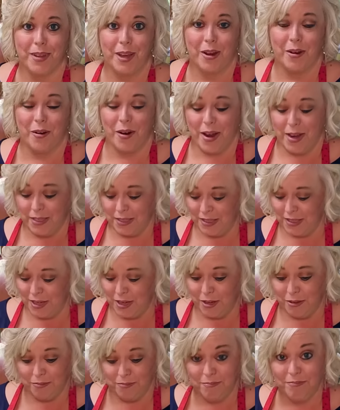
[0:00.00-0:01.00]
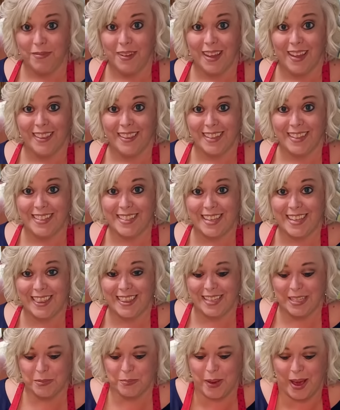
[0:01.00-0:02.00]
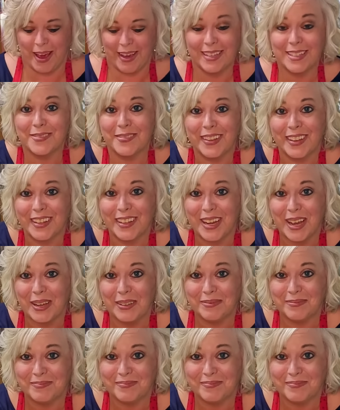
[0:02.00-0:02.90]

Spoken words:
All right, so let's get these bags filled up.